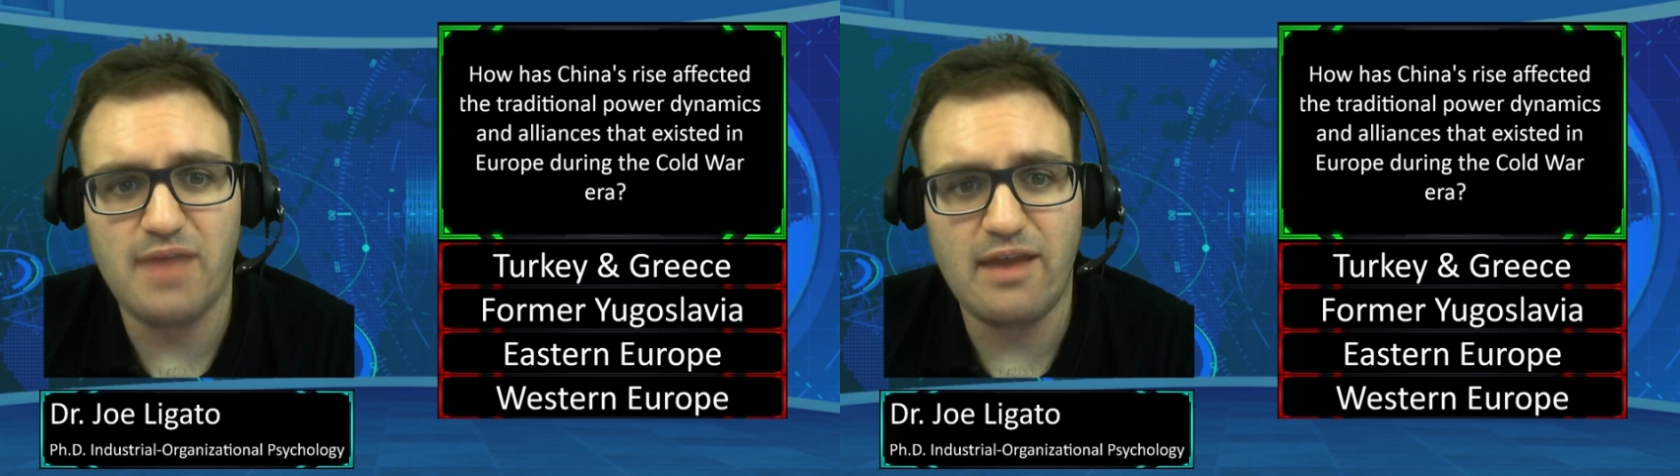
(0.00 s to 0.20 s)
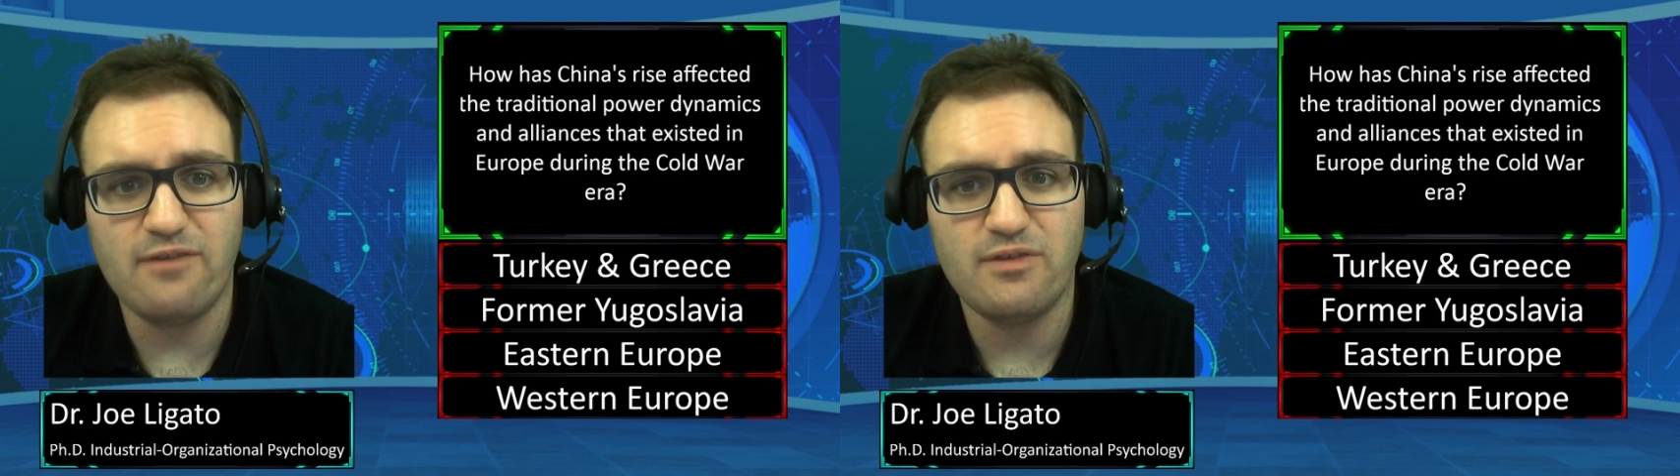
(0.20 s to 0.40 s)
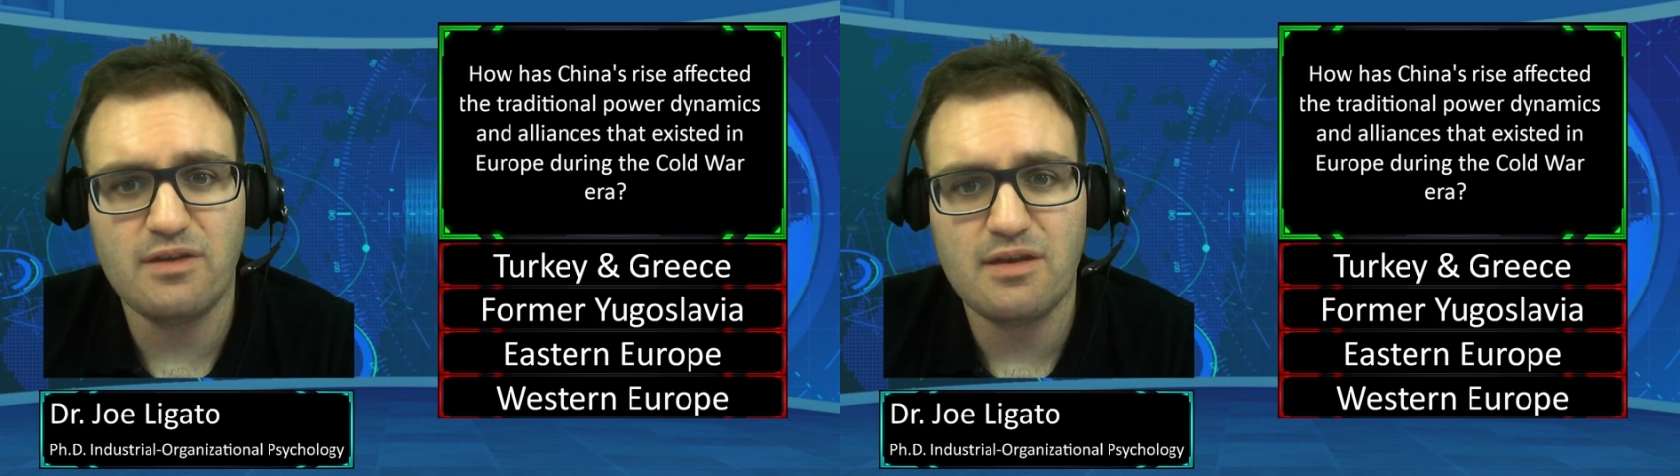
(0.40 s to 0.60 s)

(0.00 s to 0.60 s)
They've